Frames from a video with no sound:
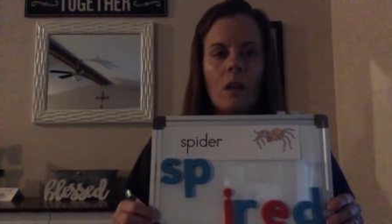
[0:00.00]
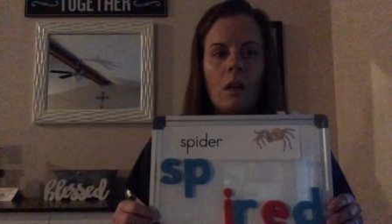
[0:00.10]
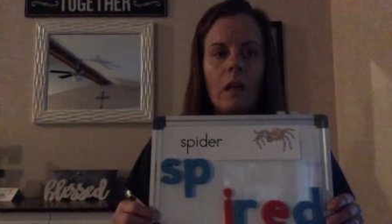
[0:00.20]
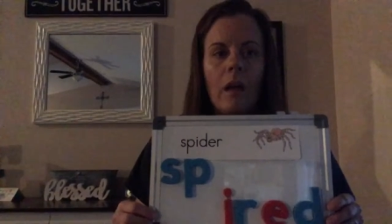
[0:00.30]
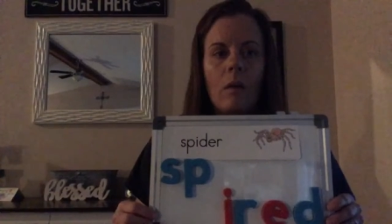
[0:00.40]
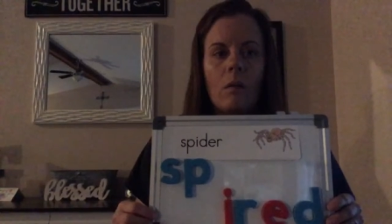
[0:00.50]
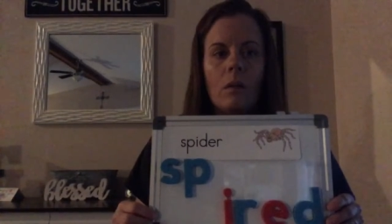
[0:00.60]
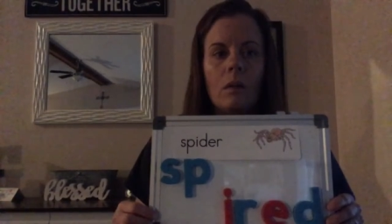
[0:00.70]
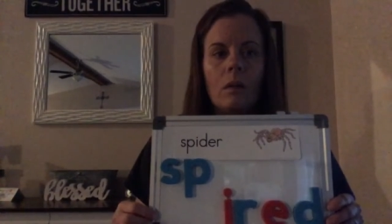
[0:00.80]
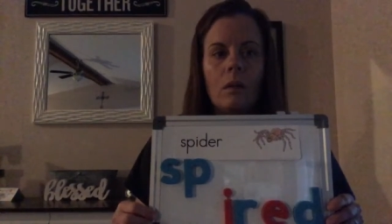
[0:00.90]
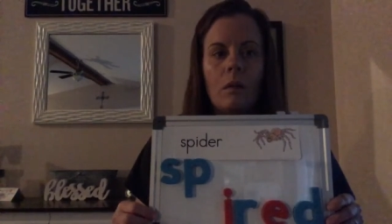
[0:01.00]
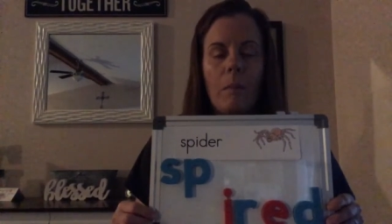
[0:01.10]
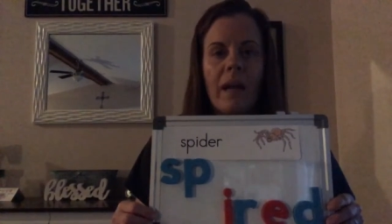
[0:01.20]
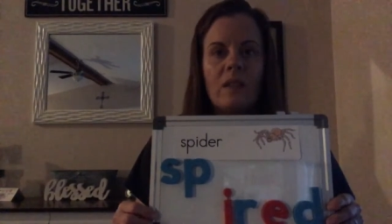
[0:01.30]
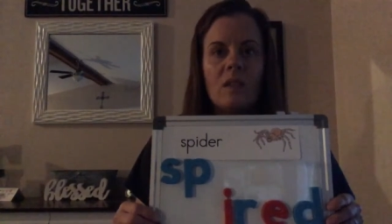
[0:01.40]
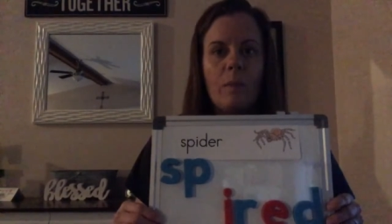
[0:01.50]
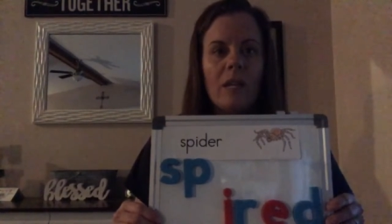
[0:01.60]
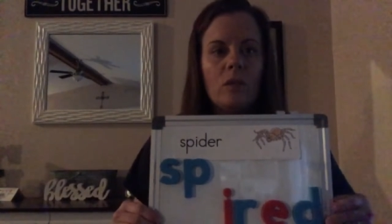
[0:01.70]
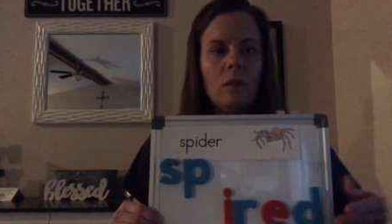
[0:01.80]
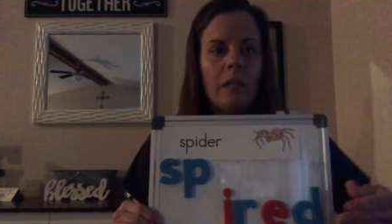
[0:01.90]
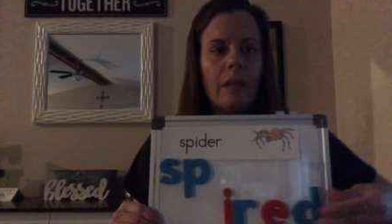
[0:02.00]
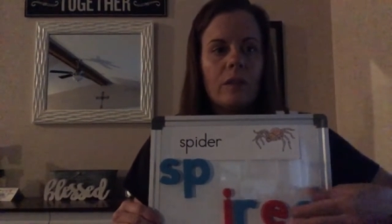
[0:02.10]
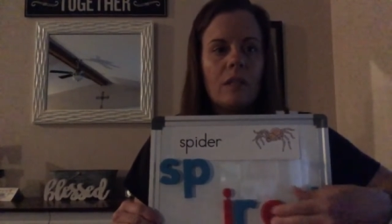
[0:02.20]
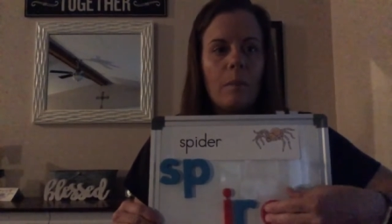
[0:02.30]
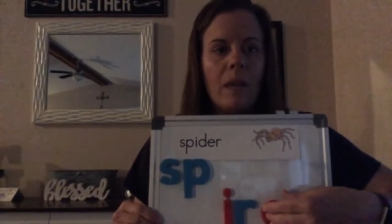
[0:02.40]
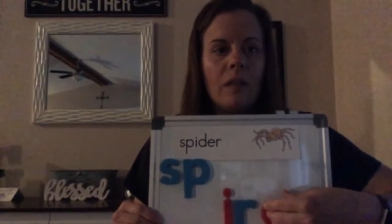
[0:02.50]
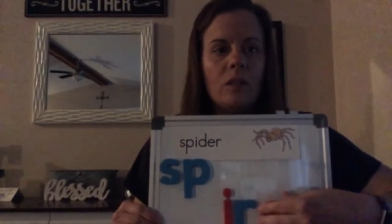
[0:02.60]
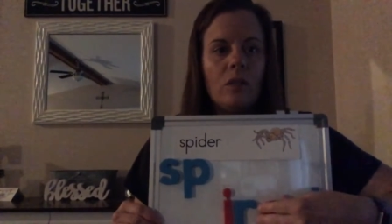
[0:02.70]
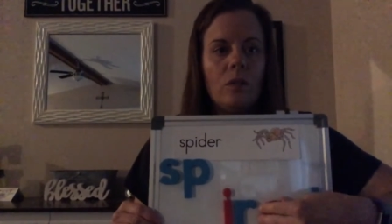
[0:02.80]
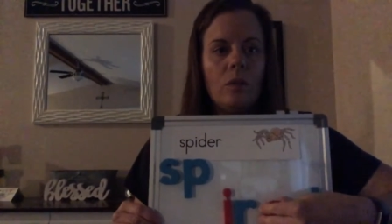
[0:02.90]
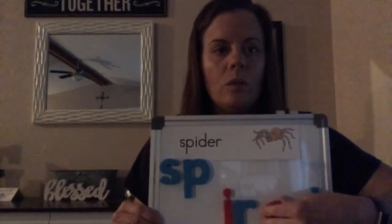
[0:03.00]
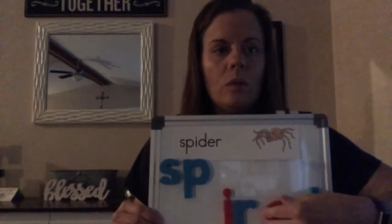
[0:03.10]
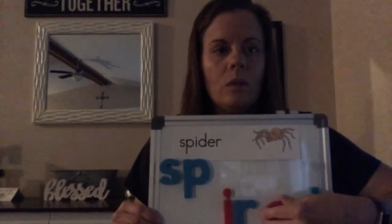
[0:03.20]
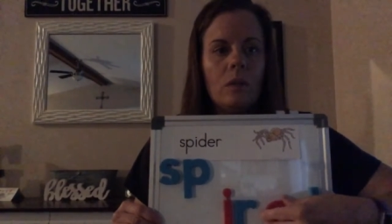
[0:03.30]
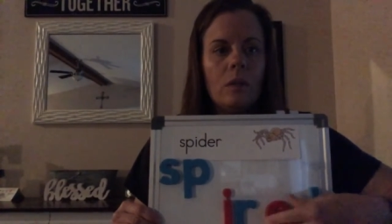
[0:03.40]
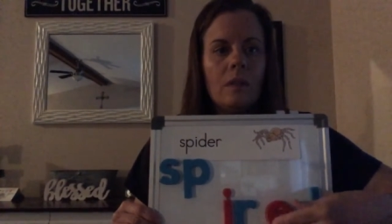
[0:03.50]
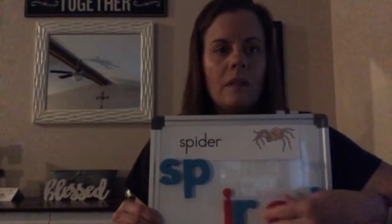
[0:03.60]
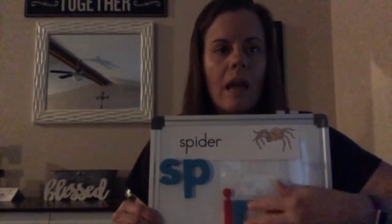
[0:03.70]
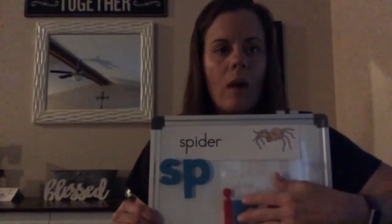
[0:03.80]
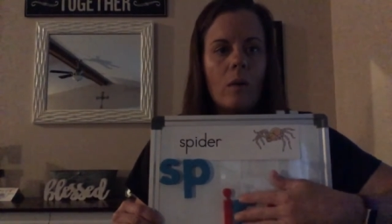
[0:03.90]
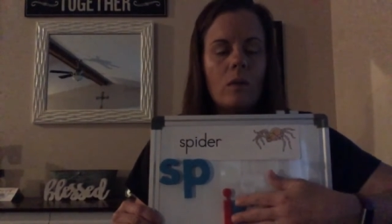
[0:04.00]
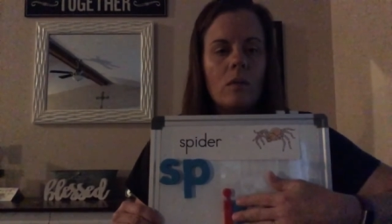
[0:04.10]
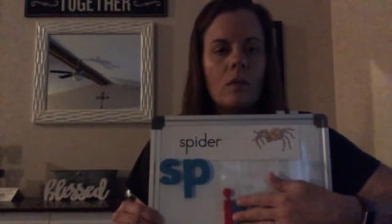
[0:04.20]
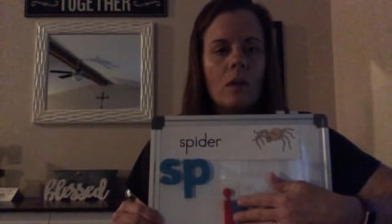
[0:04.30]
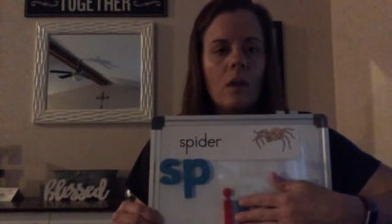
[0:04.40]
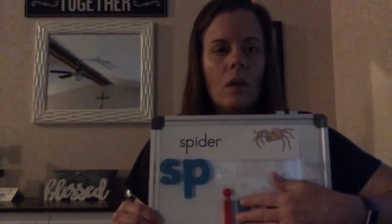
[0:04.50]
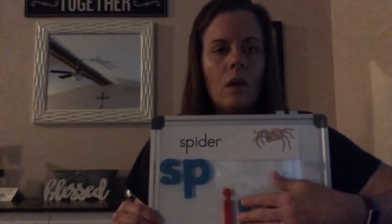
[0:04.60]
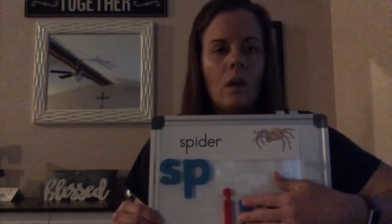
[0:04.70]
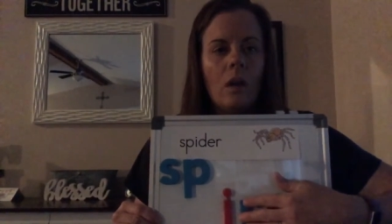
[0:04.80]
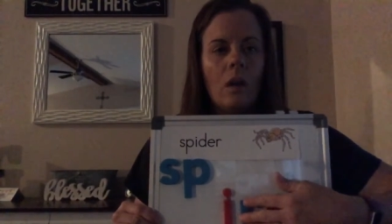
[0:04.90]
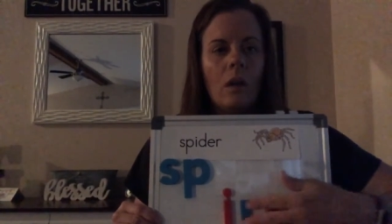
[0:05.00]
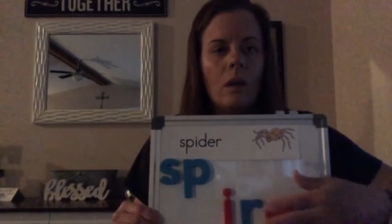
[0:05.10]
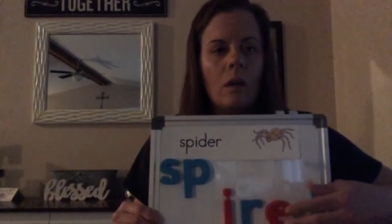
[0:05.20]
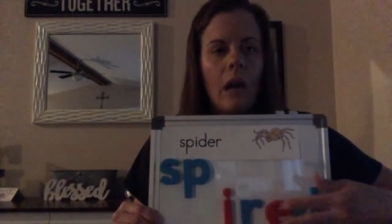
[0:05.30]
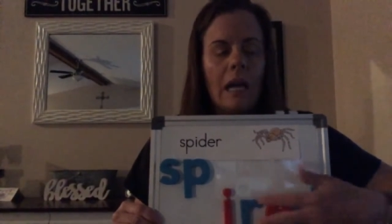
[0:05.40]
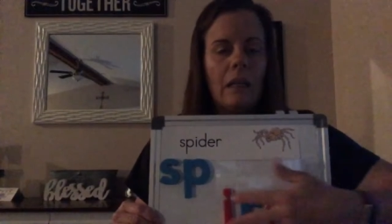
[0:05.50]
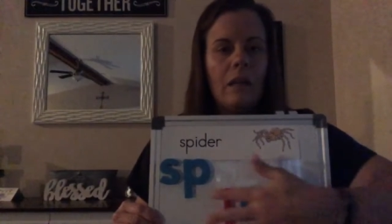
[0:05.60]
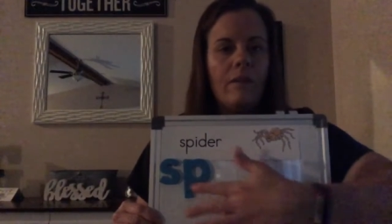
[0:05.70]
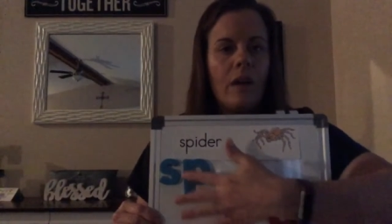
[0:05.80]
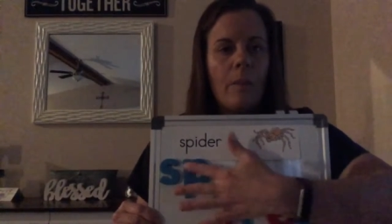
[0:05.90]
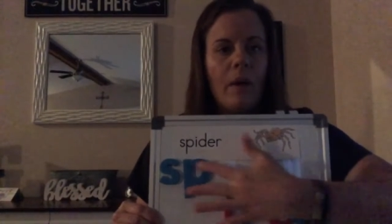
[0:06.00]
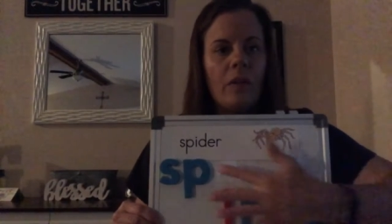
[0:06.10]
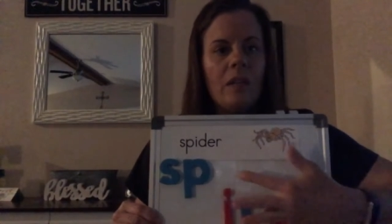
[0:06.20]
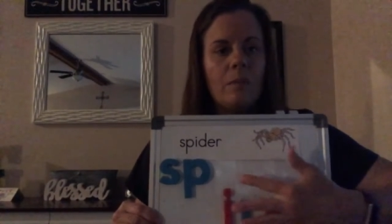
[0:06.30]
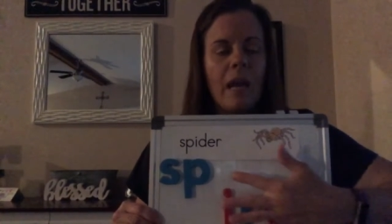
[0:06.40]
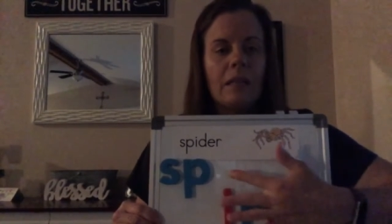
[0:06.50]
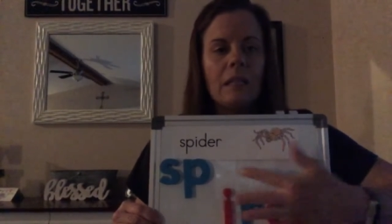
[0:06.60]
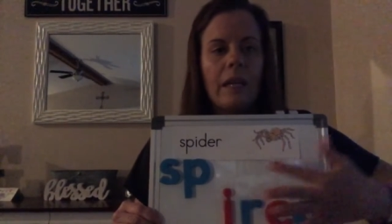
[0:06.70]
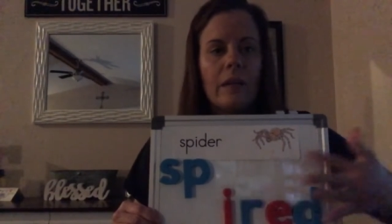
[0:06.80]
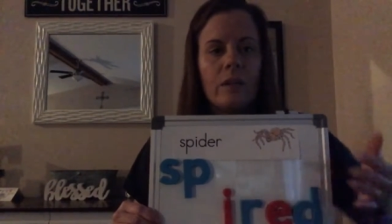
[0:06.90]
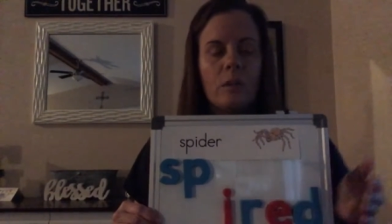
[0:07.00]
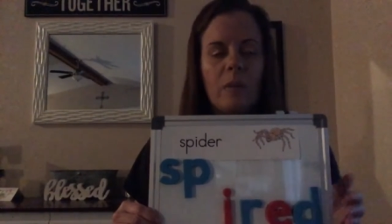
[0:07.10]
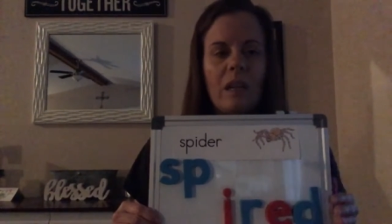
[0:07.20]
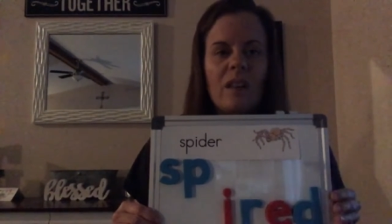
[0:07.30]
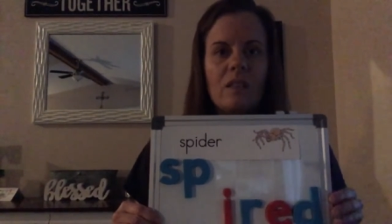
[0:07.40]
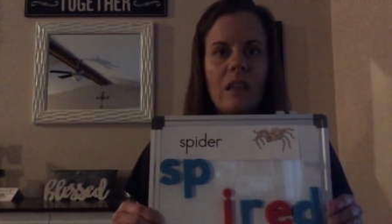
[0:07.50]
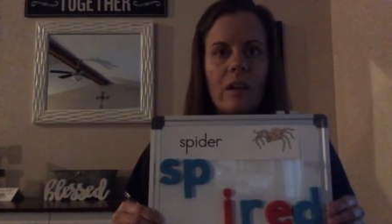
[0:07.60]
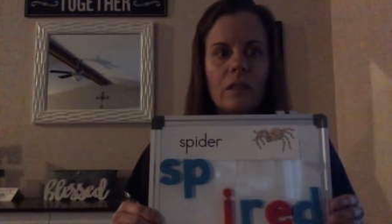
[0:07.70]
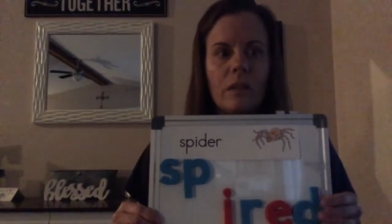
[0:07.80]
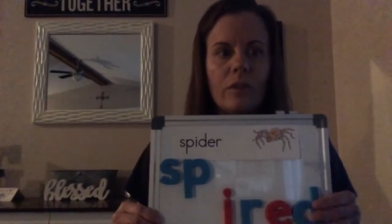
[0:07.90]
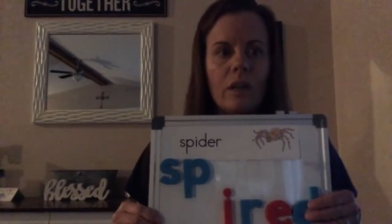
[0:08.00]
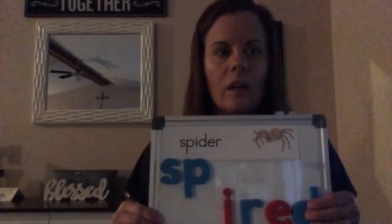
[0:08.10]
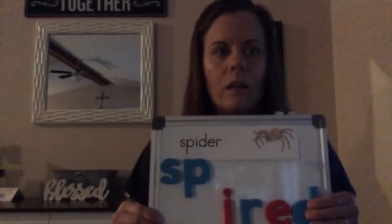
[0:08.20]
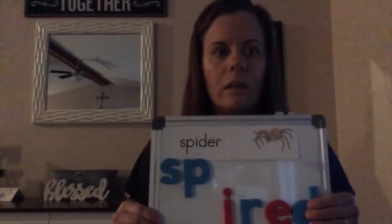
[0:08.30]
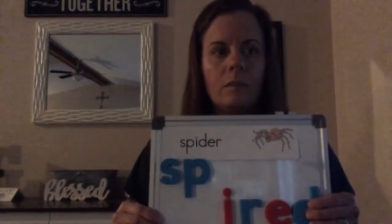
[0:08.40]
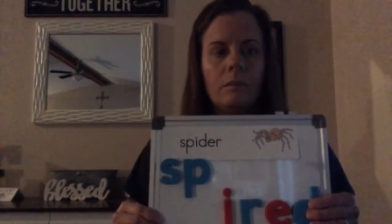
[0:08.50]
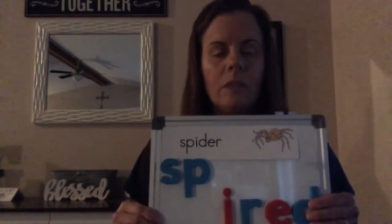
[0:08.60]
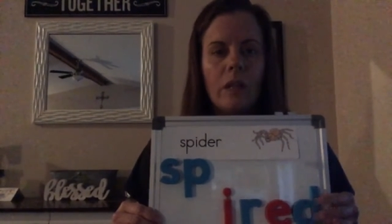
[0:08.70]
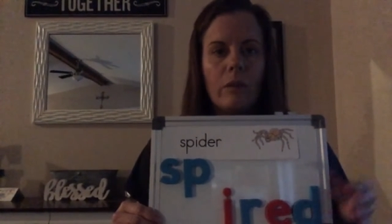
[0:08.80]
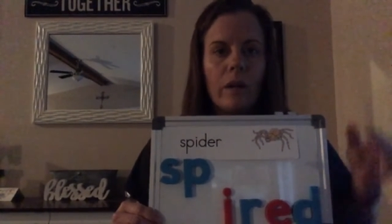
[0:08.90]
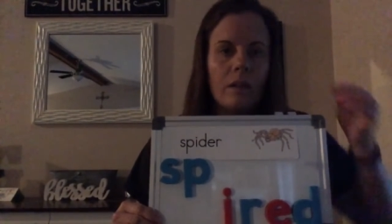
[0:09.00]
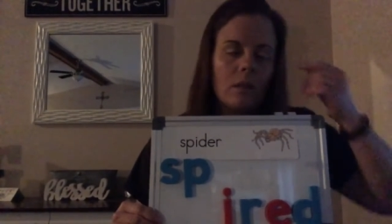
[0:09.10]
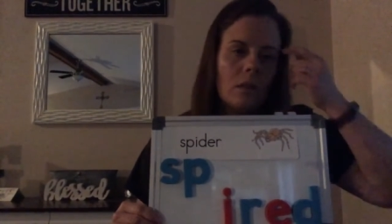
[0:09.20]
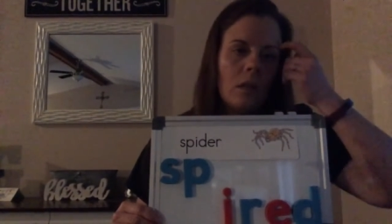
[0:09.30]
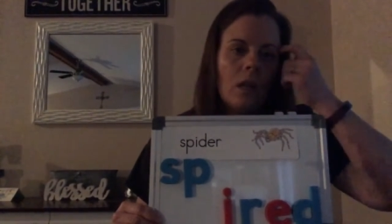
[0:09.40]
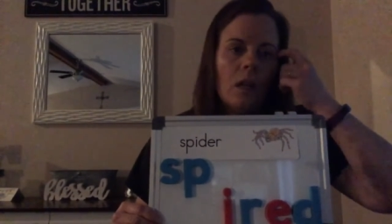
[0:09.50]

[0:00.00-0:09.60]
Now, my special letters that make two sounds, I love about these magnet letters because they're a different color than the rest.